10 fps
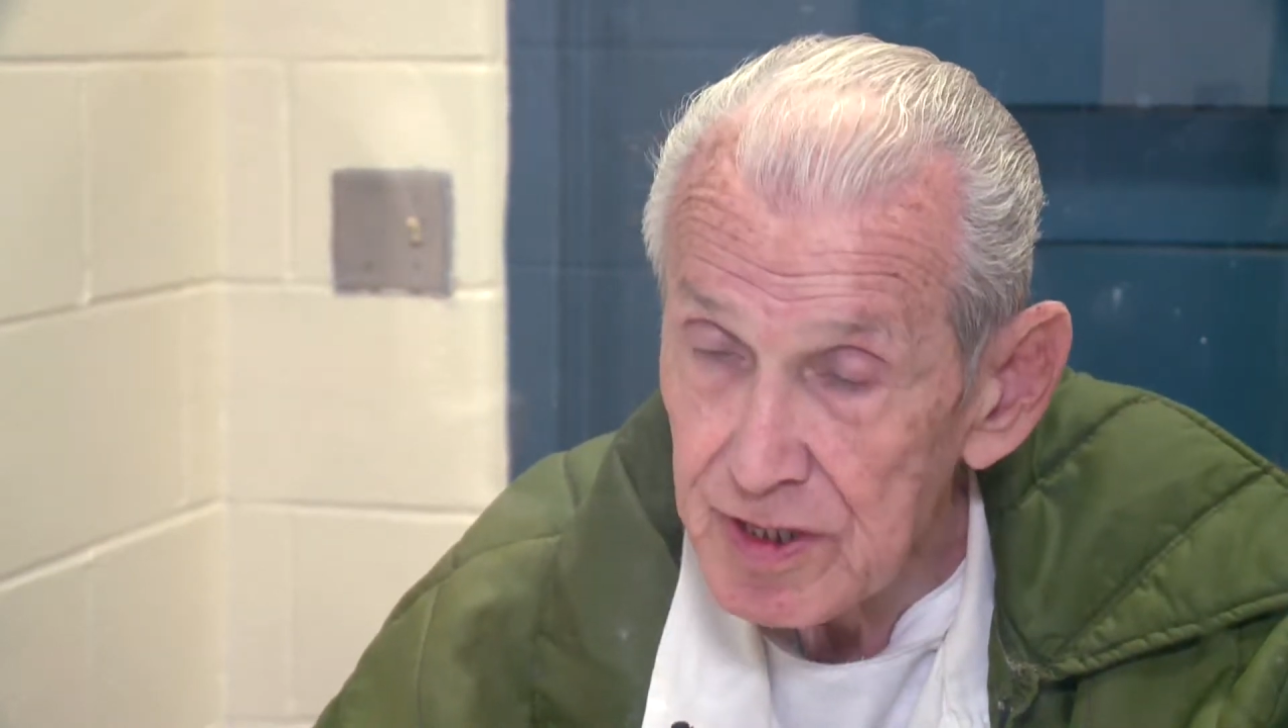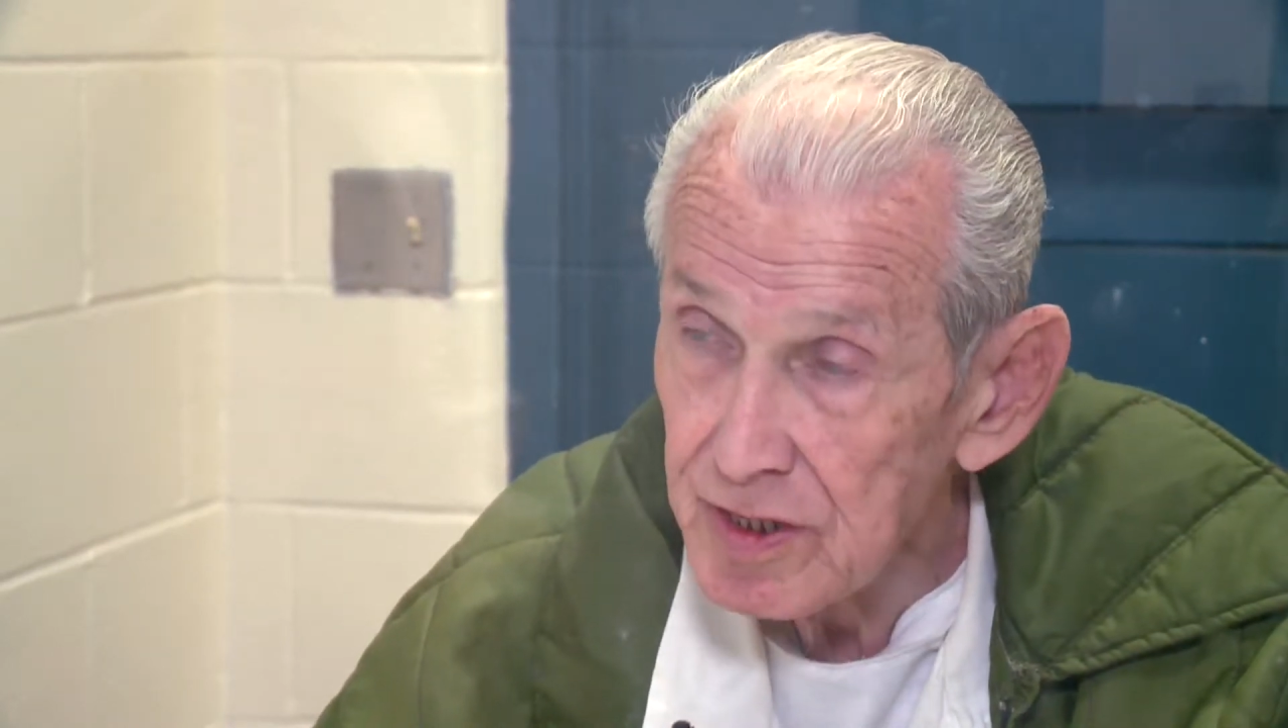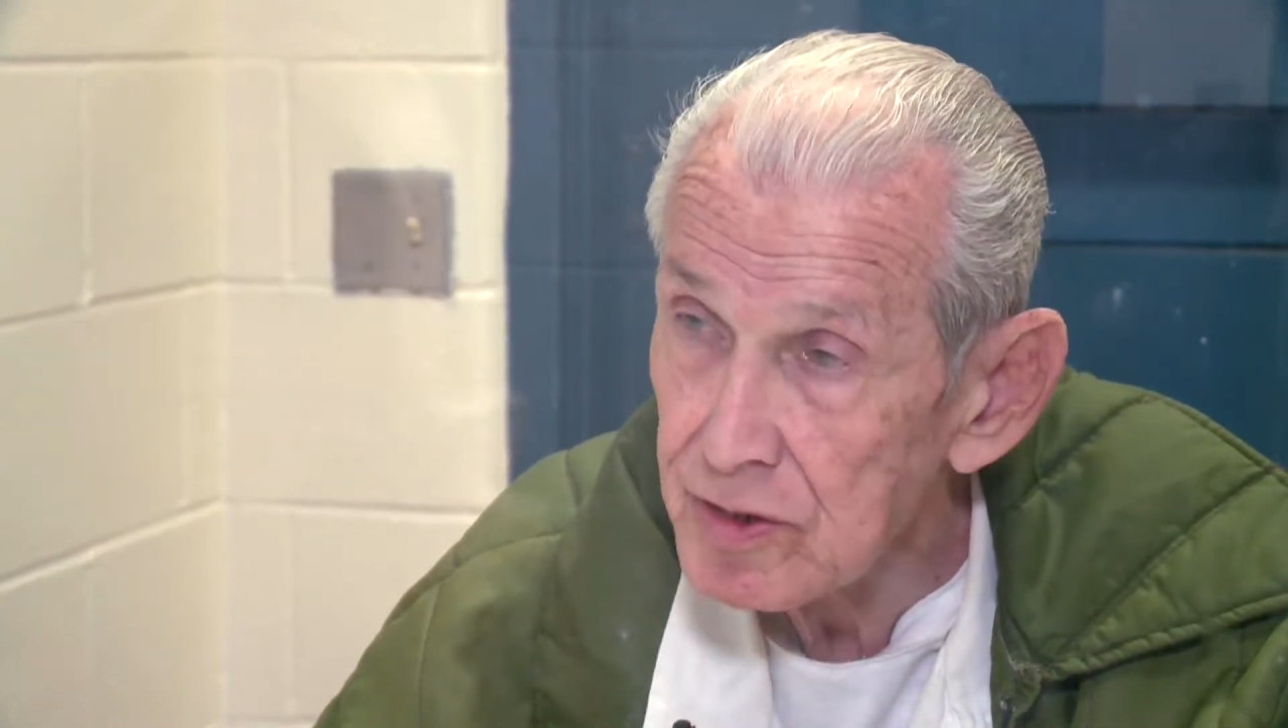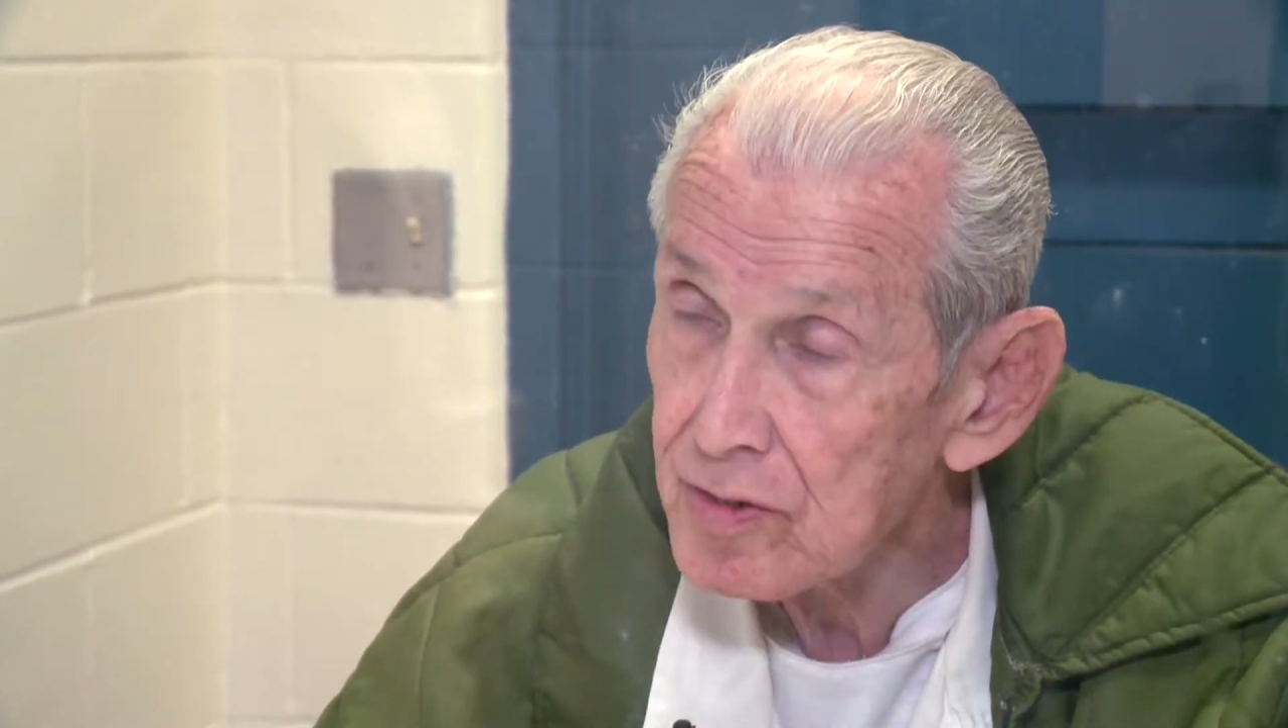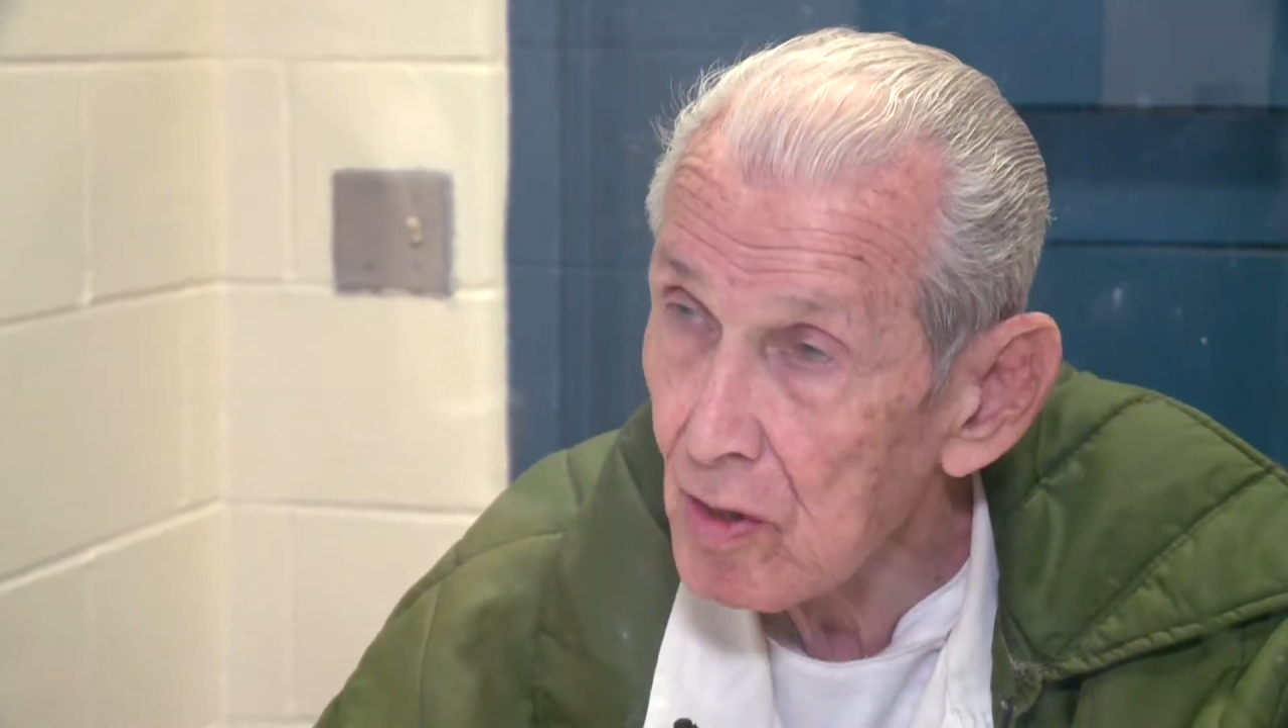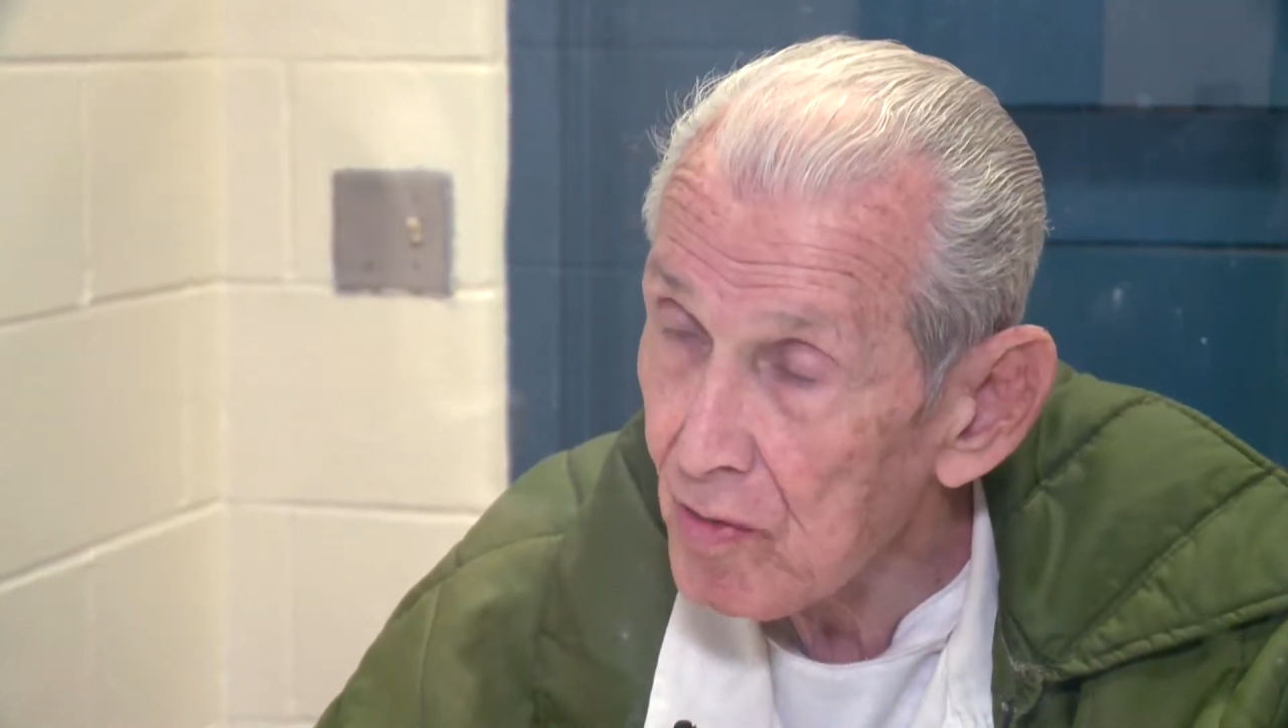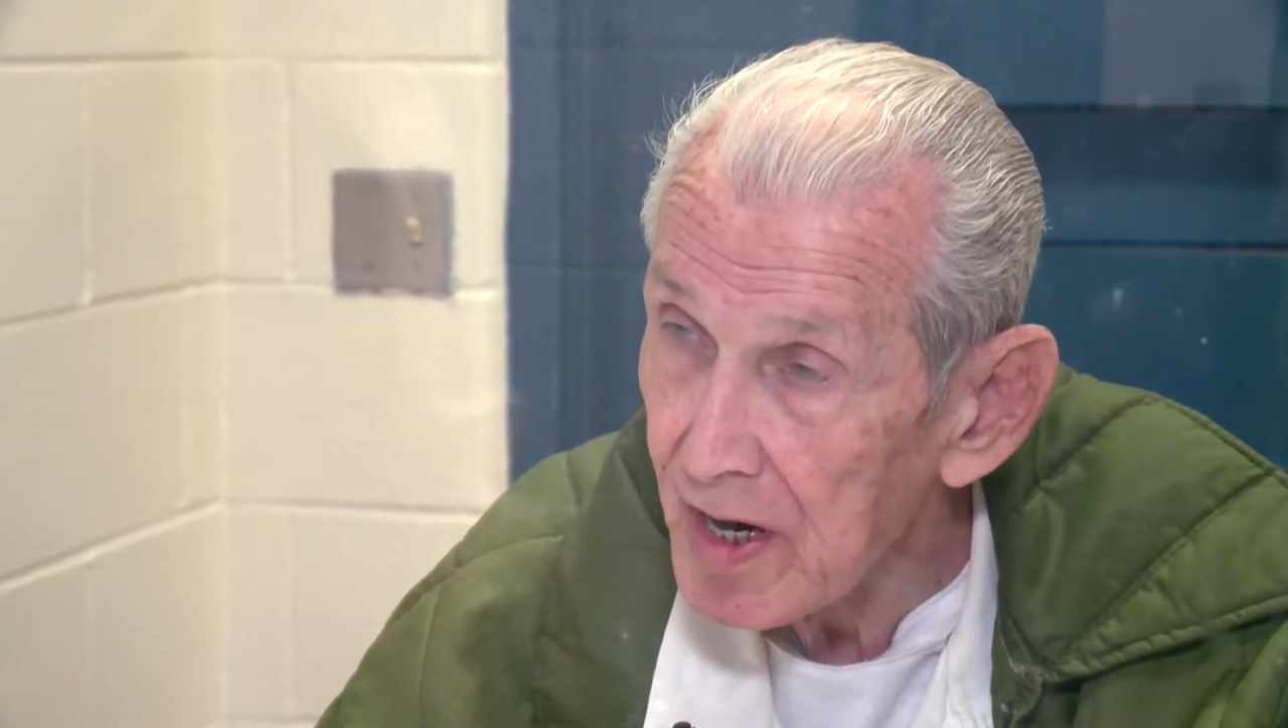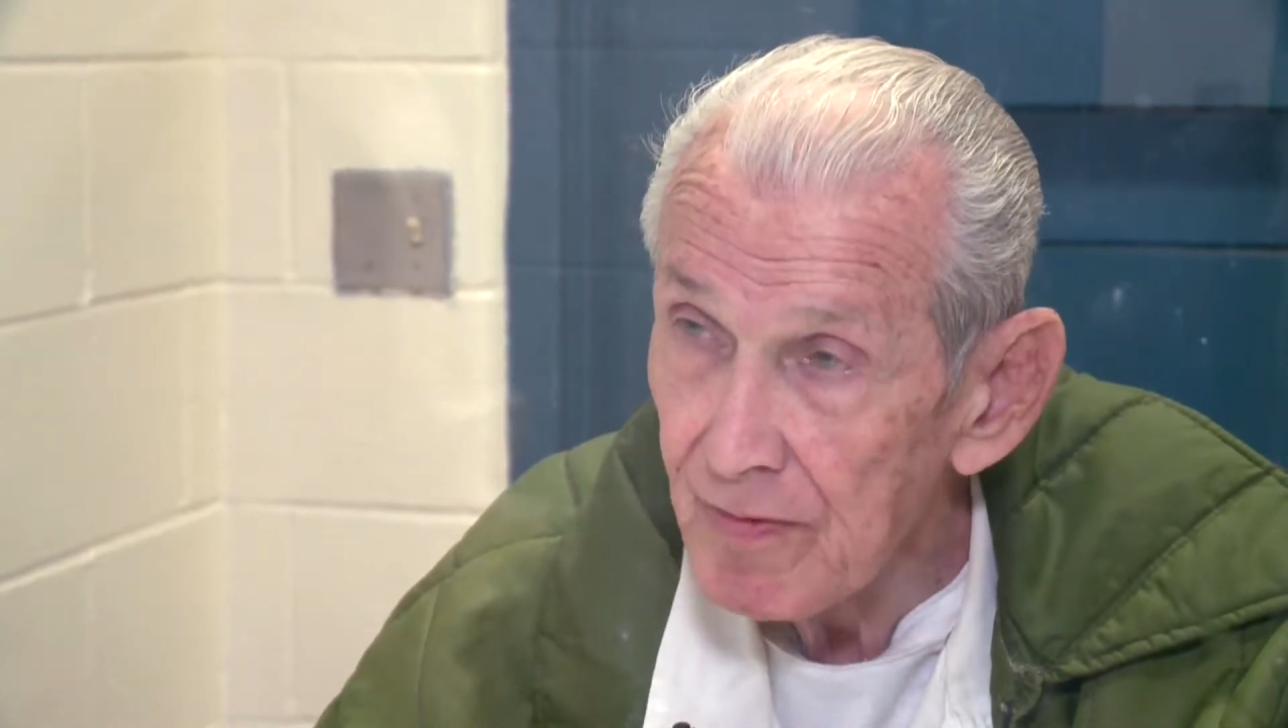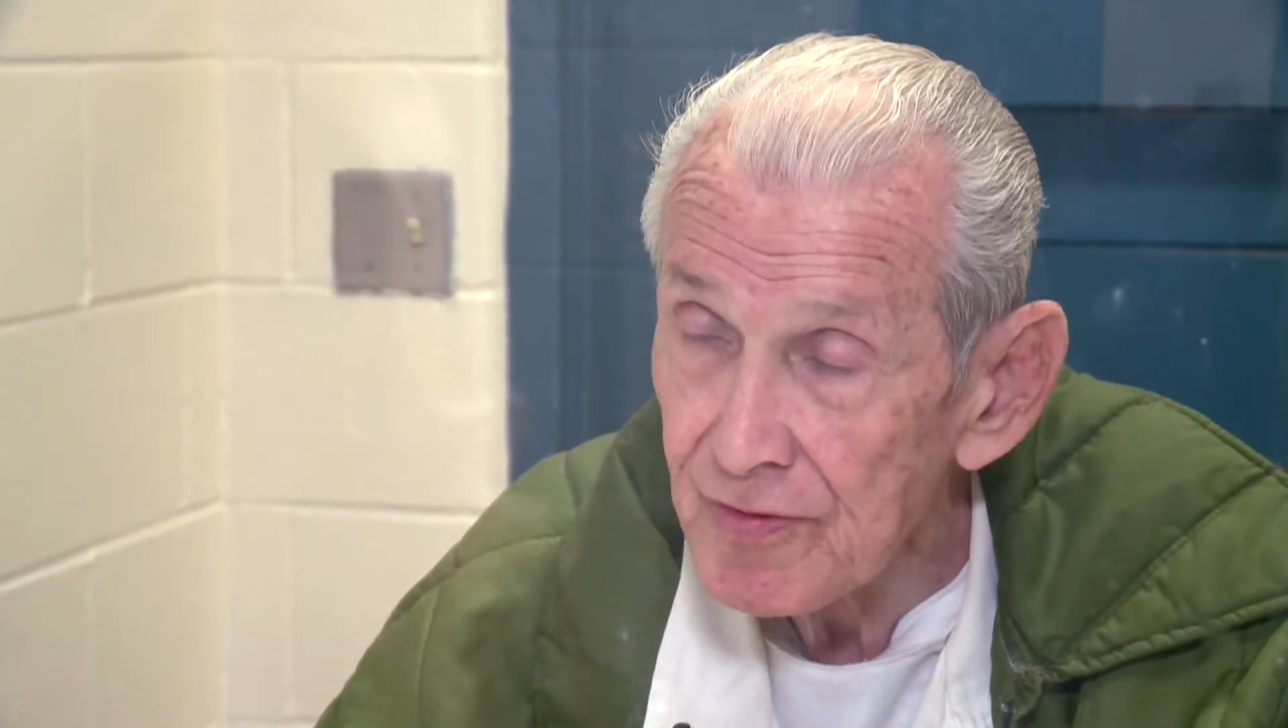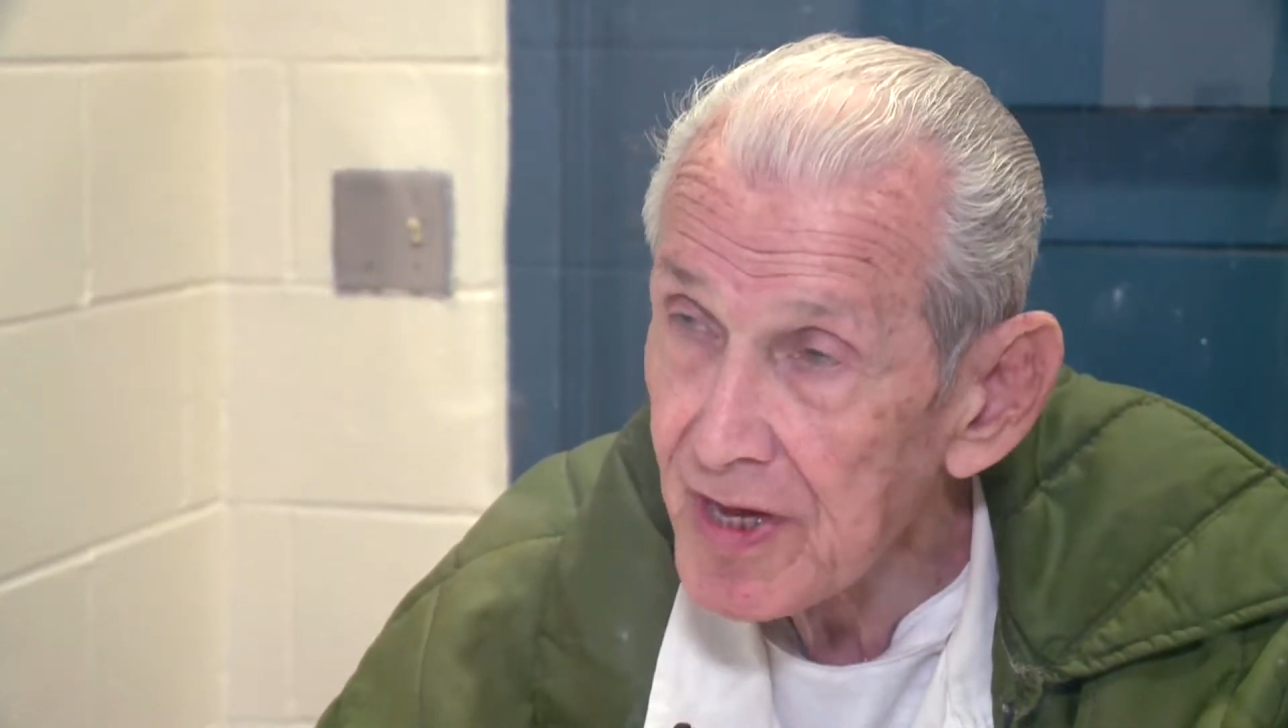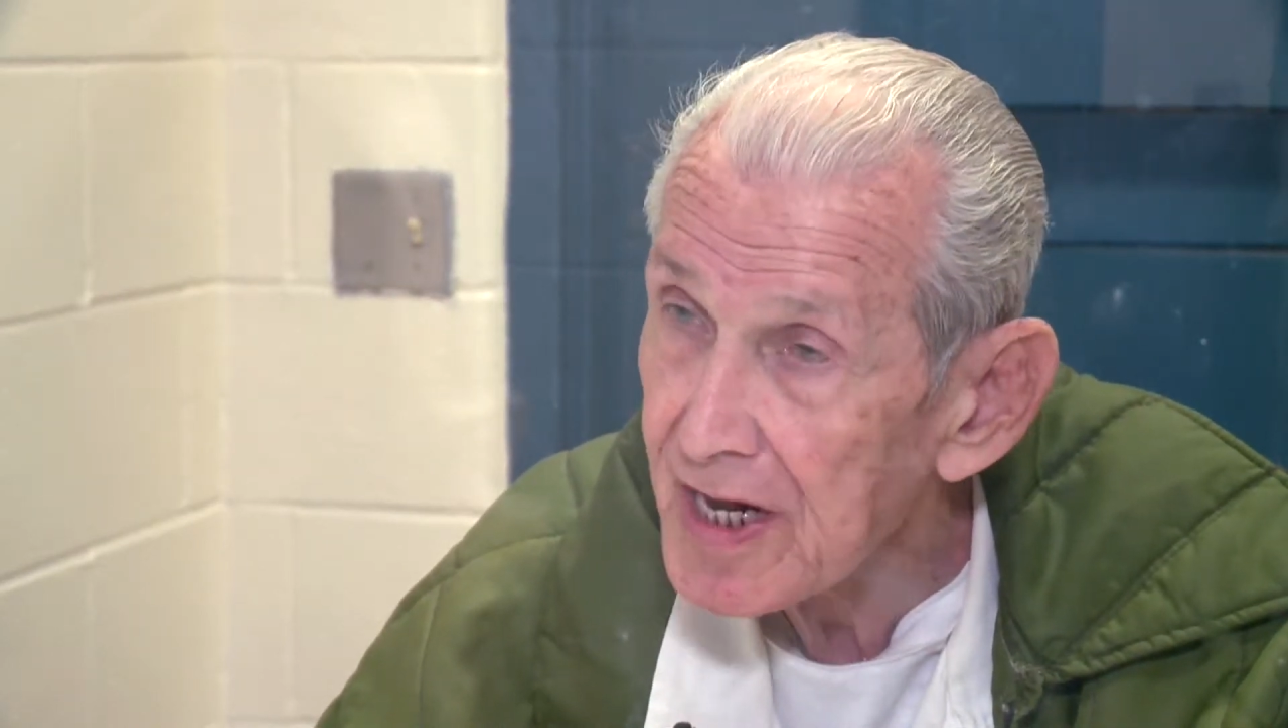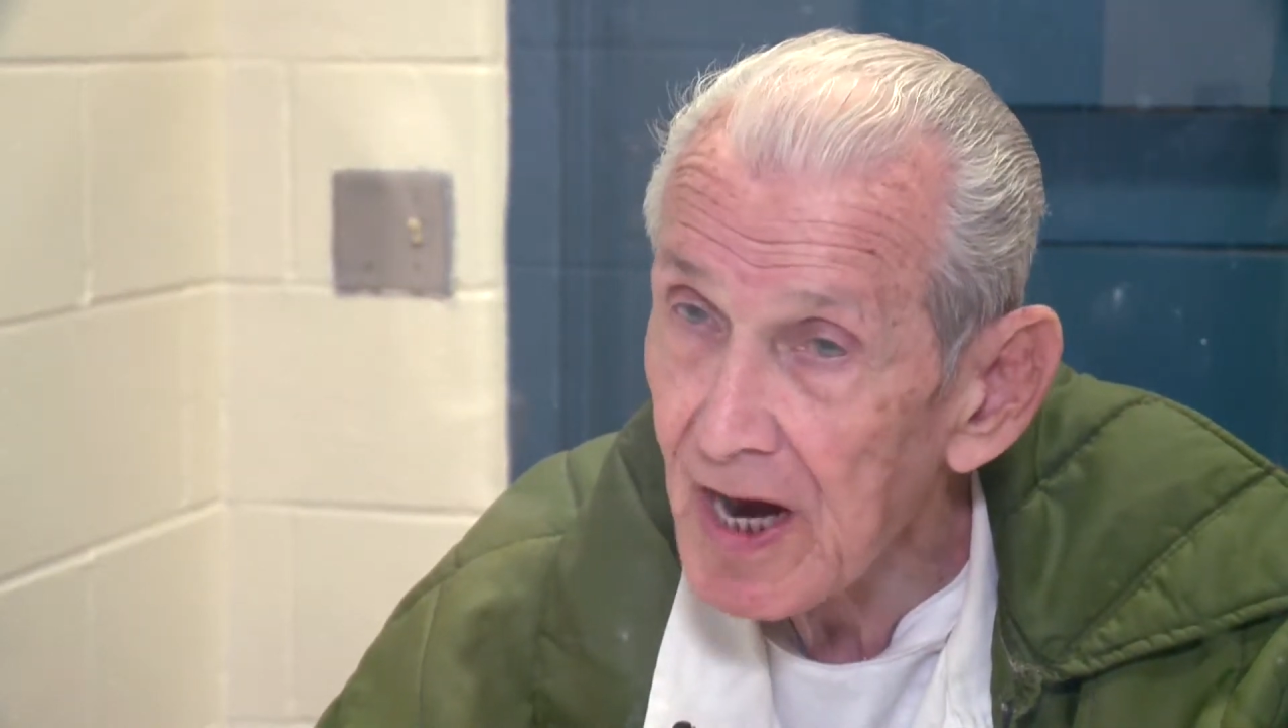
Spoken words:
you know everything